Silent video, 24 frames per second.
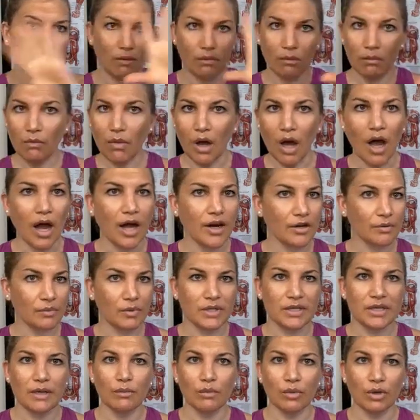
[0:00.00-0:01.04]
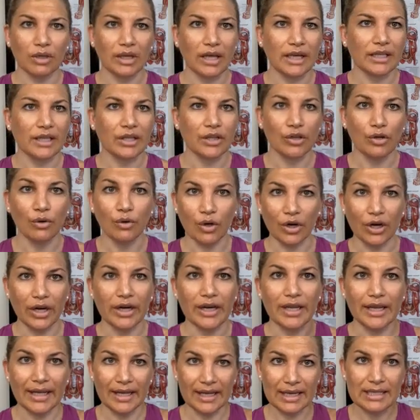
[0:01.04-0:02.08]
100% more likely you are
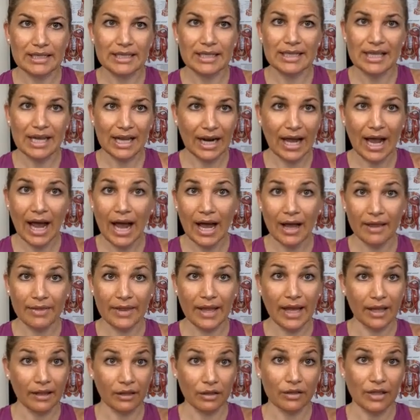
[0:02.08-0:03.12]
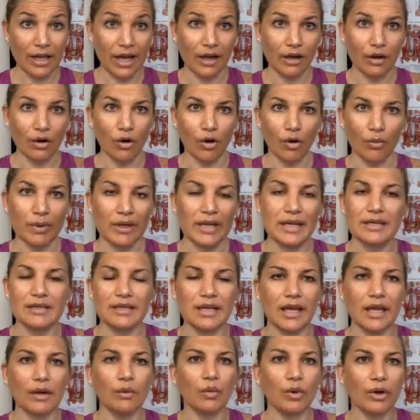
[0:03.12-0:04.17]
going to get to that goal, because
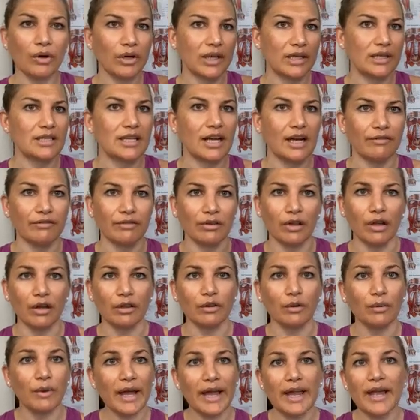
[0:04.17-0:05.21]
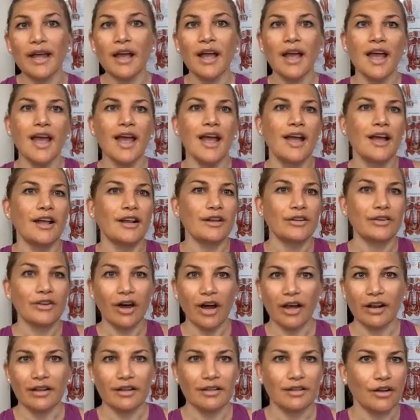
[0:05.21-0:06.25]
it will get tough along the way.
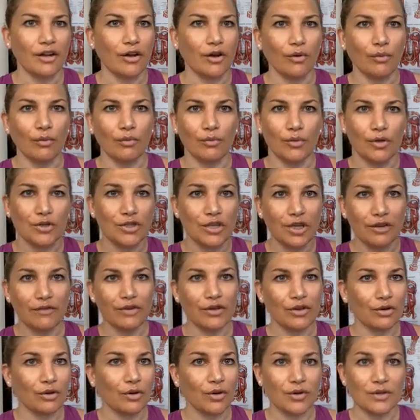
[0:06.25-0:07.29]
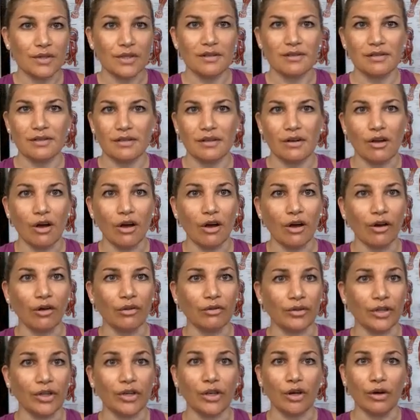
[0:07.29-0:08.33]
Not, achieving your goals isn't
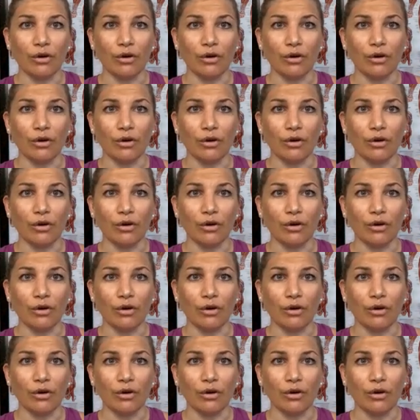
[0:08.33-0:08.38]
all,